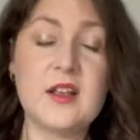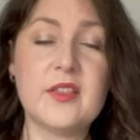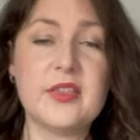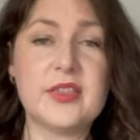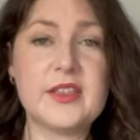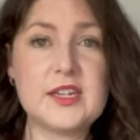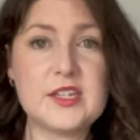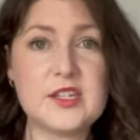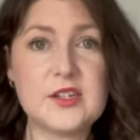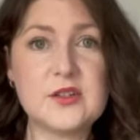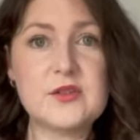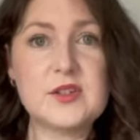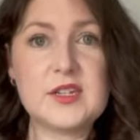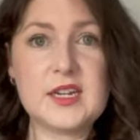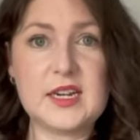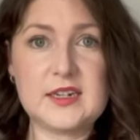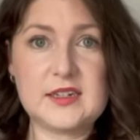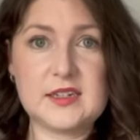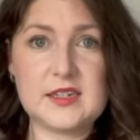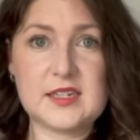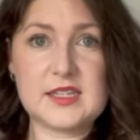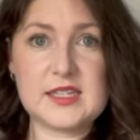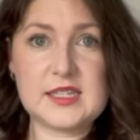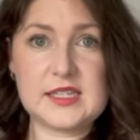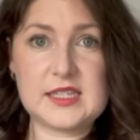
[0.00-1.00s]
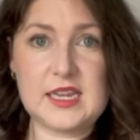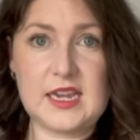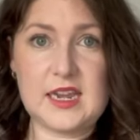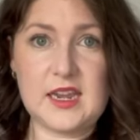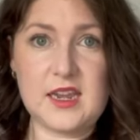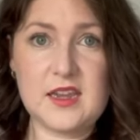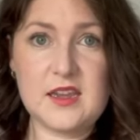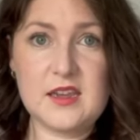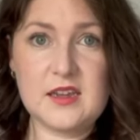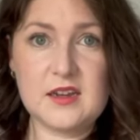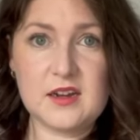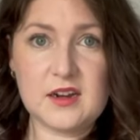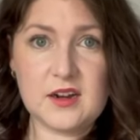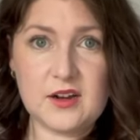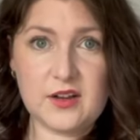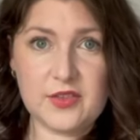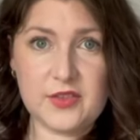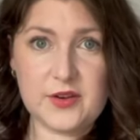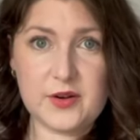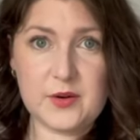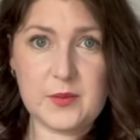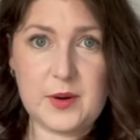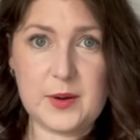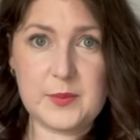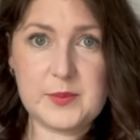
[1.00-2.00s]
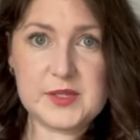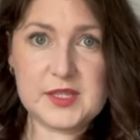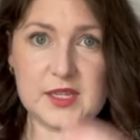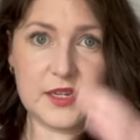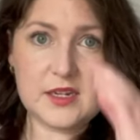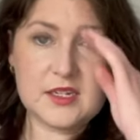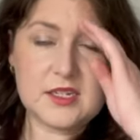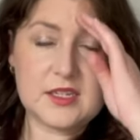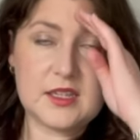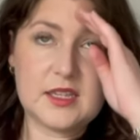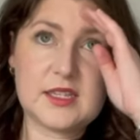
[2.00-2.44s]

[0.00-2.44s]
they do tend to say on their website